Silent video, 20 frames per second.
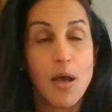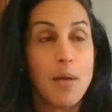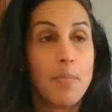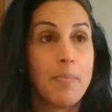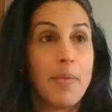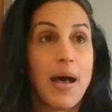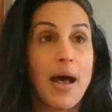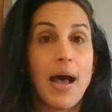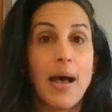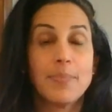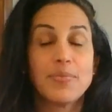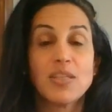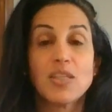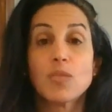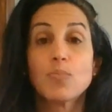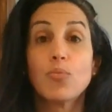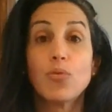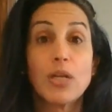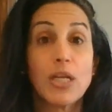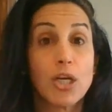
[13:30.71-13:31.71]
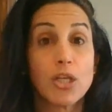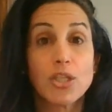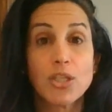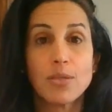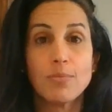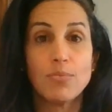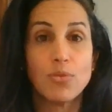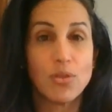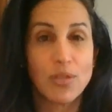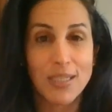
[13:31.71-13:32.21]
Perhaps it's putting on
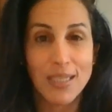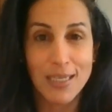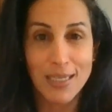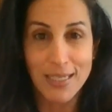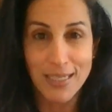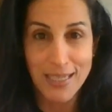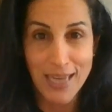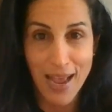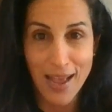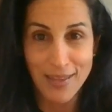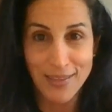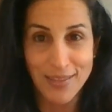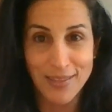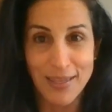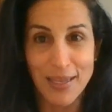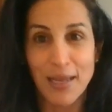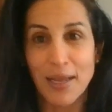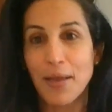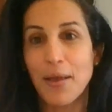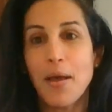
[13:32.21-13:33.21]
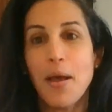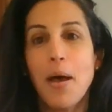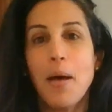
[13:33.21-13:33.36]
some music and dancing.